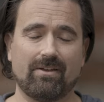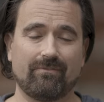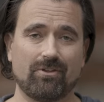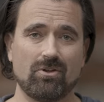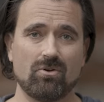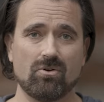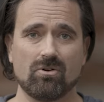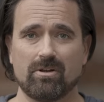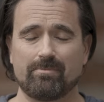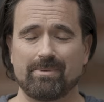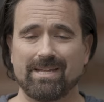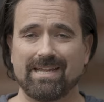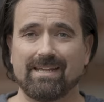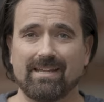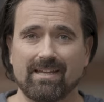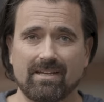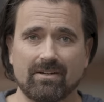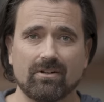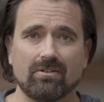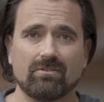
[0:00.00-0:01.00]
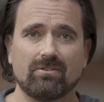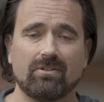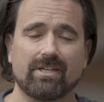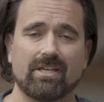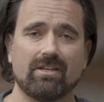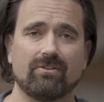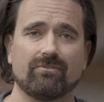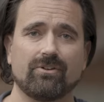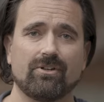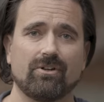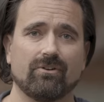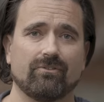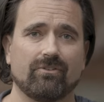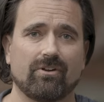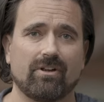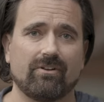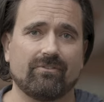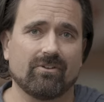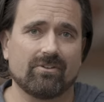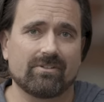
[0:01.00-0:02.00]
If you are a beginner looking for your
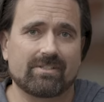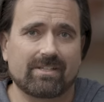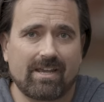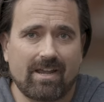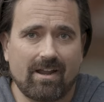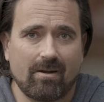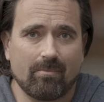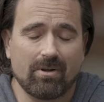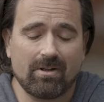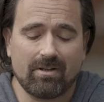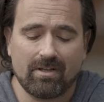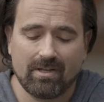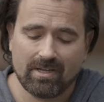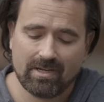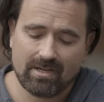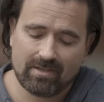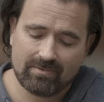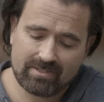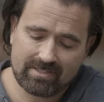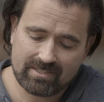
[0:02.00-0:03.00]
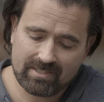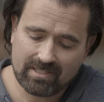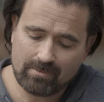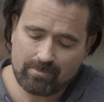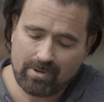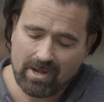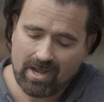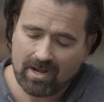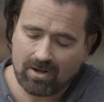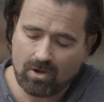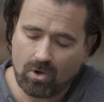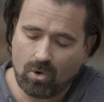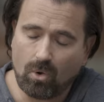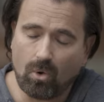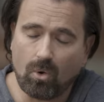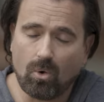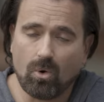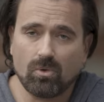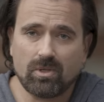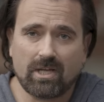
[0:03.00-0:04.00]
very first camera, this is gonna pack a
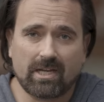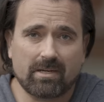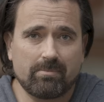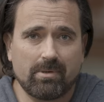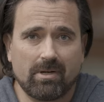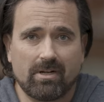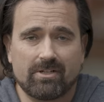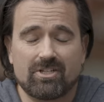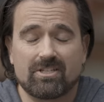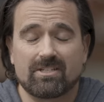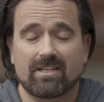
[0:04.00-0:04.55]
whole lot of punch.